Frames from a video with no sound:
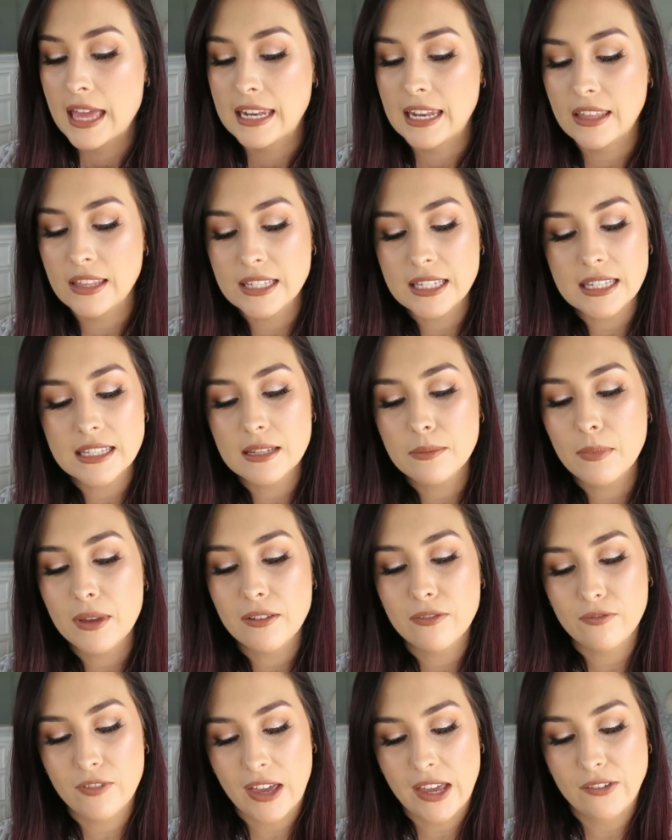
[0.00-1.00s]
Now this isn't
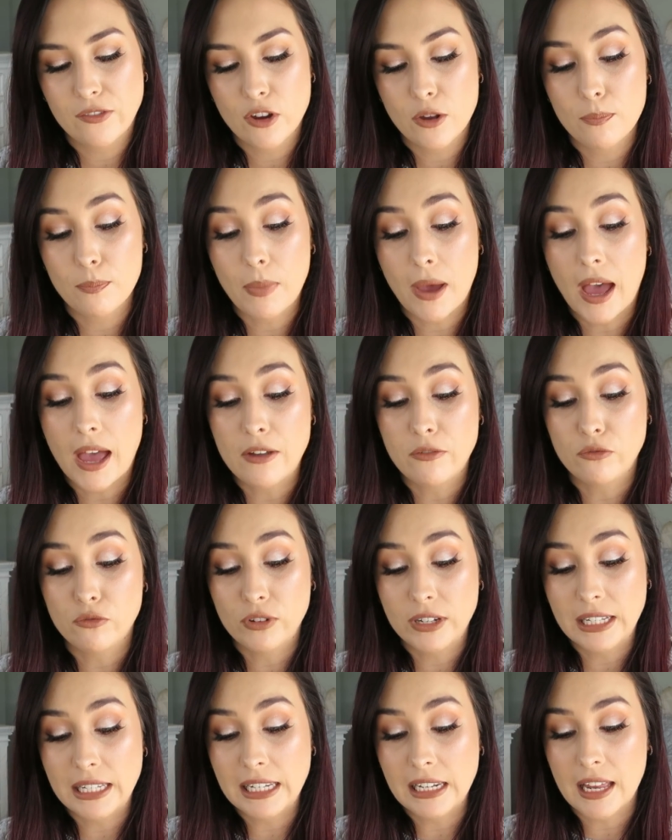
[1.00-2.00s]
my favourite, but I
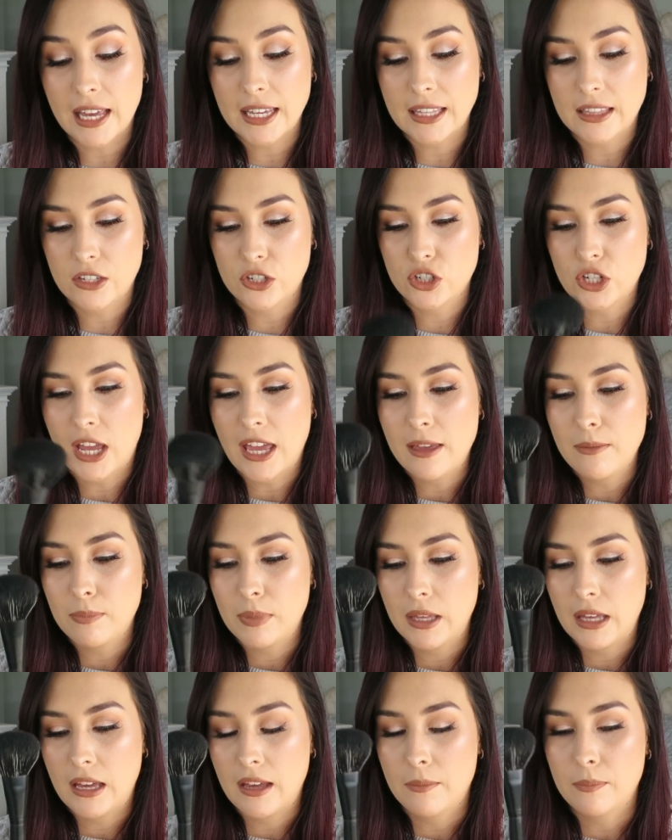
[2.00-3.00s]
really like the shape.
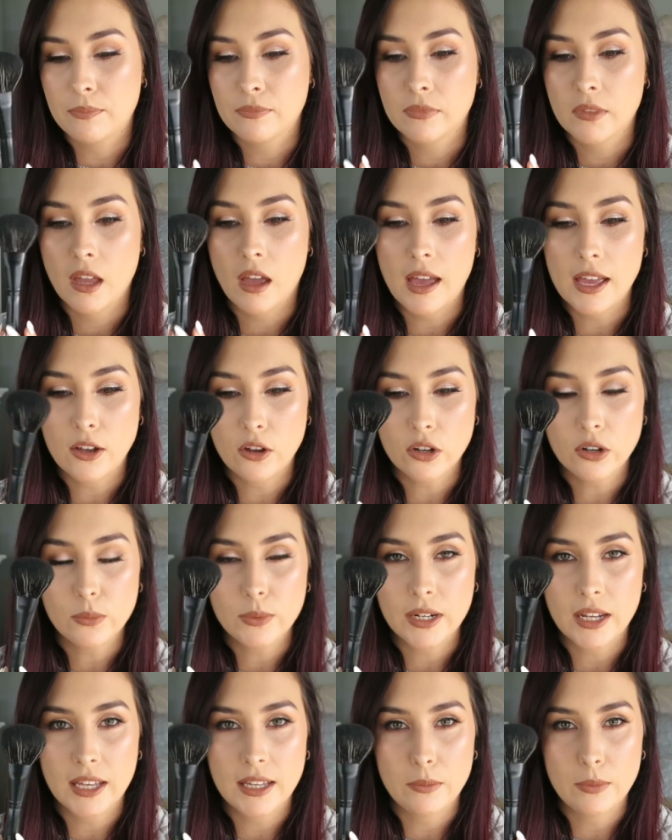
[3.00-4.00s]
I got it
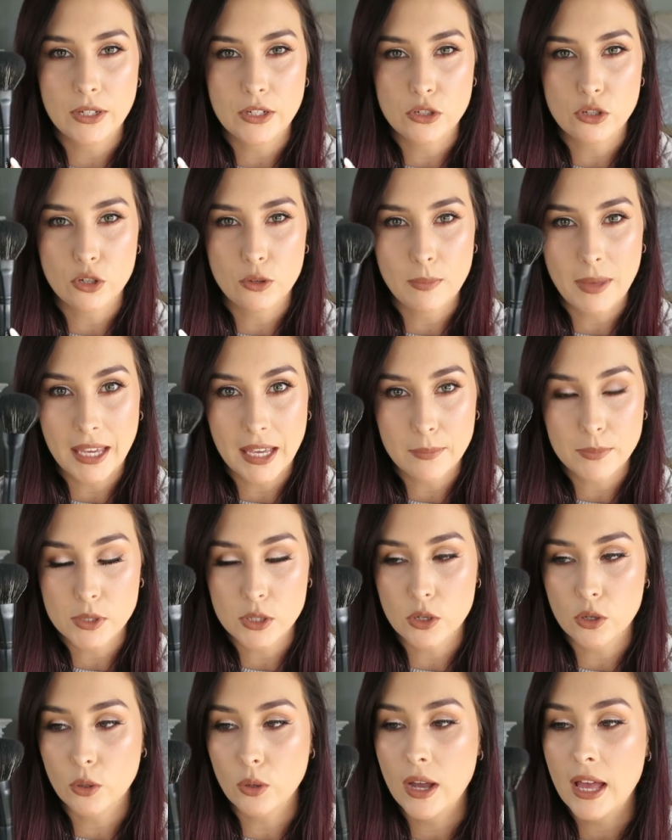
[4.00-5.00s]
when I went to makeup
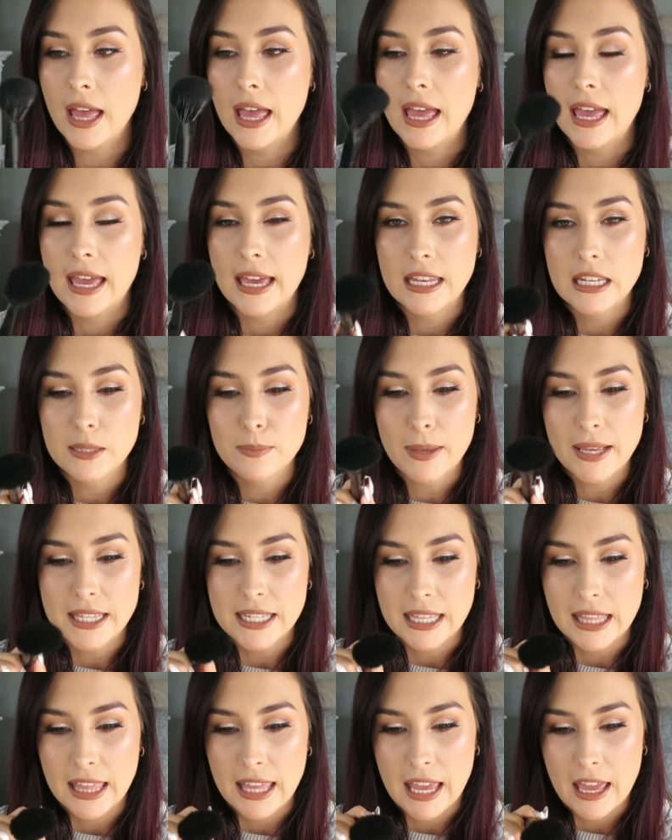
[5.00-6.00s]
school. It is
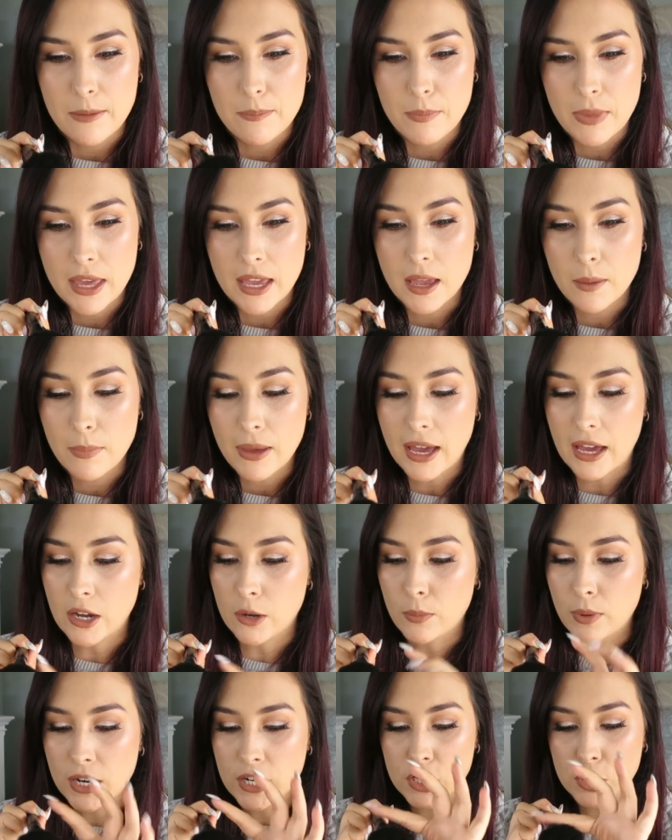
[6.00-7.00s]
basically a big
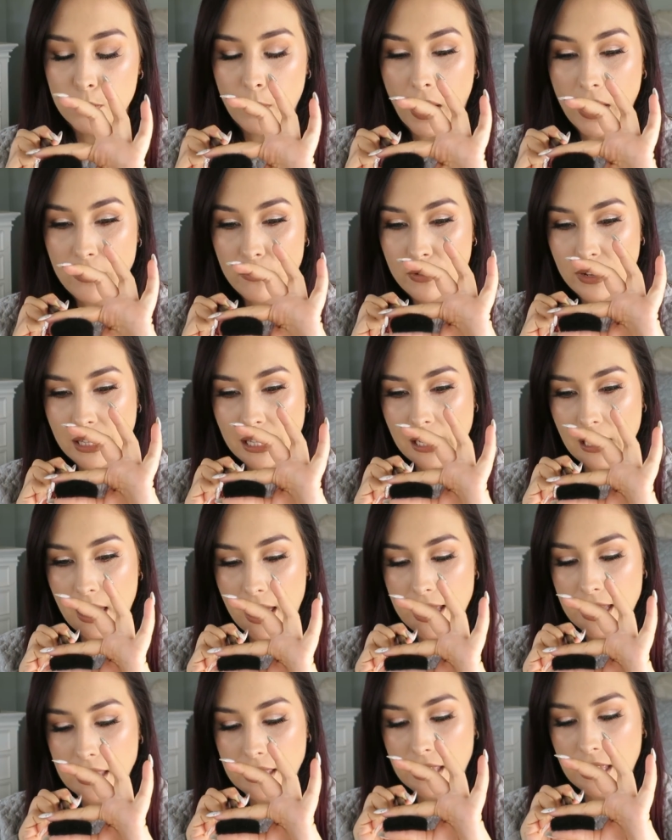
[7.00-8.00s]
powder brush, but I really
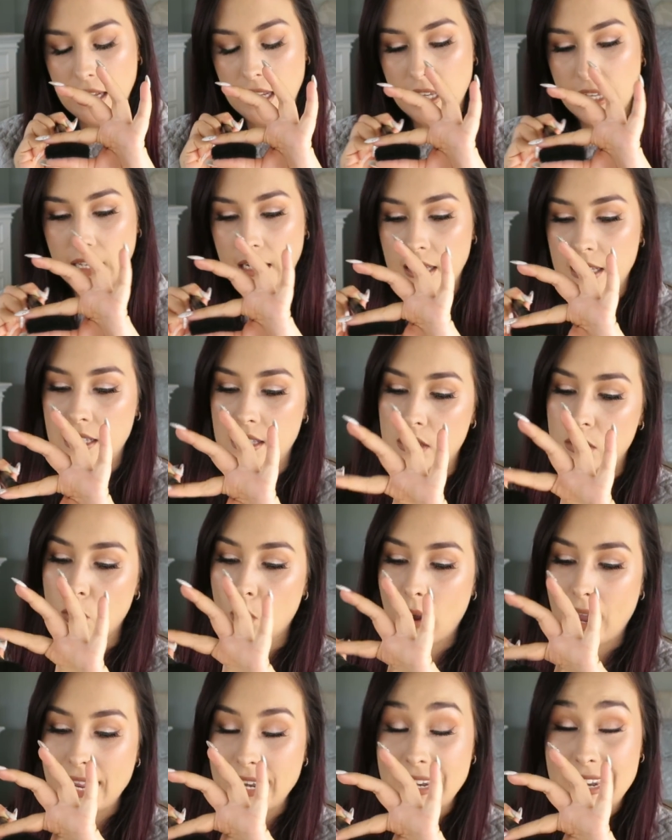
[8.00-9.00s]
like that it is
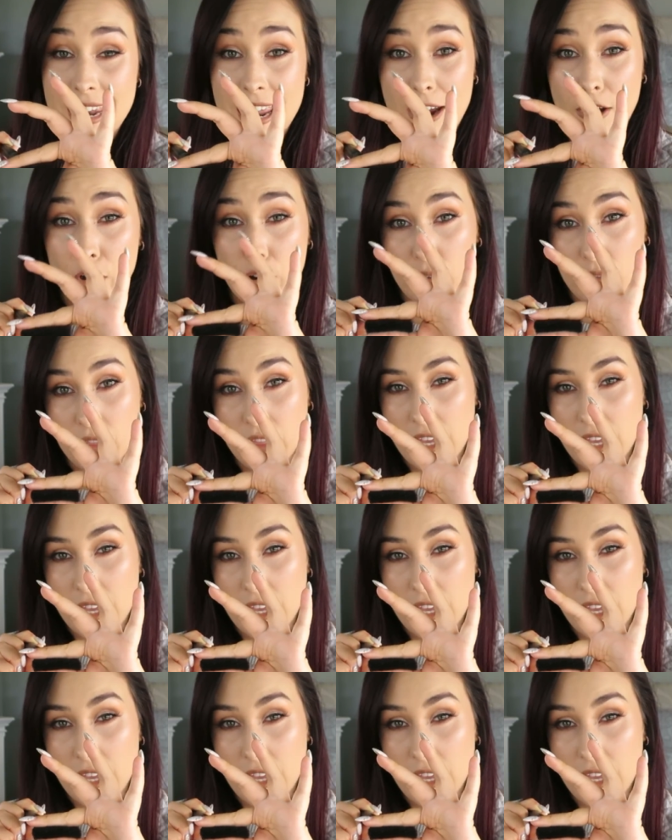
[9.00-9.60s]
quite narrow